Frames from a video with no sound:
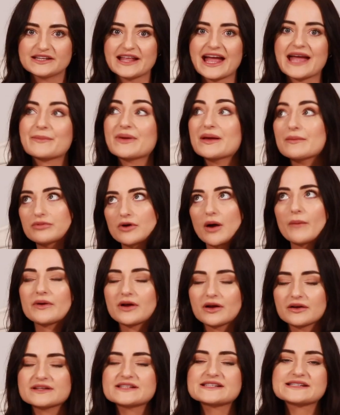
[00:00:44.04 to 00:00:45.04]
you name it, probably
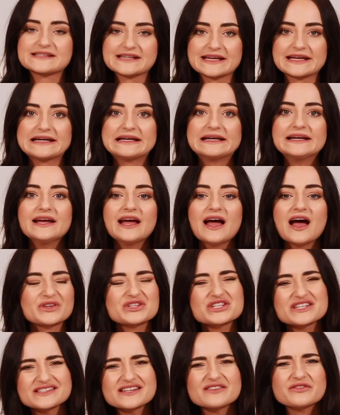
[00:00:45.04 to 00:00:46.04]
gone to see it.
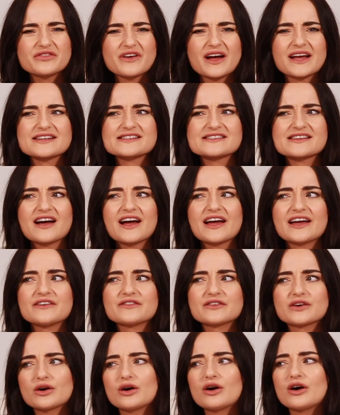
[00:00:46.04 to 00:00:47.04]
Just advice that I
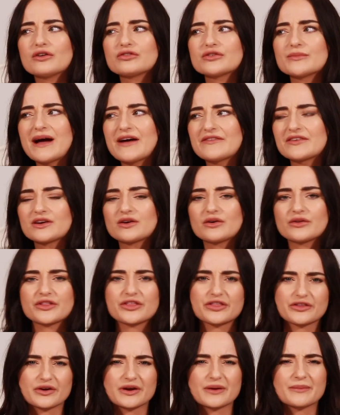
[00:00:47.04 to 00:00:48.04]
have got from having gone
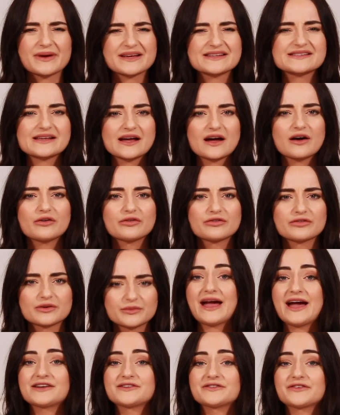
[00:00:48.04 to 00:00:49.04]
through it myself.
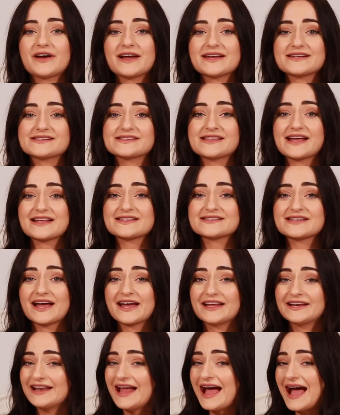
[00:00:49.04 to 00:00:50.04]
Advice that
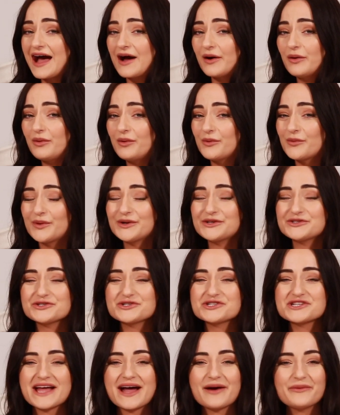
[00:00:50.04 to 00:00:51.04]
I now want to
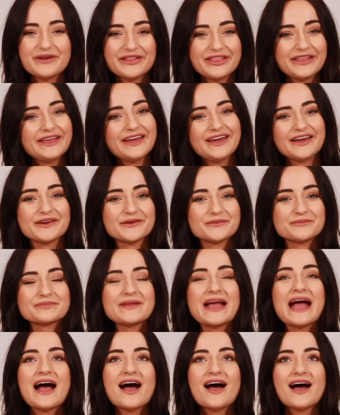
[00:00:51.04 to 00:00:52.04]
share with you.
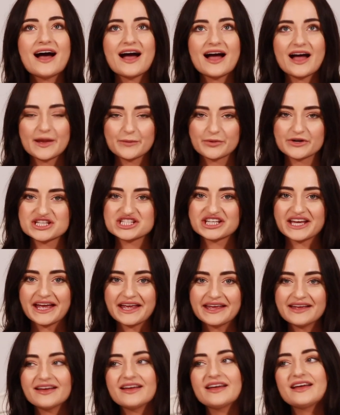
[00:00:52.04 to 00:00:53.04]
I
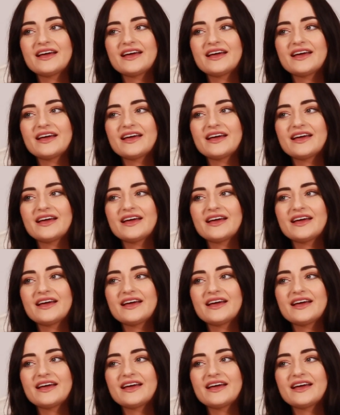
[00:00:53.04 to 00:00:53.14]
appreciate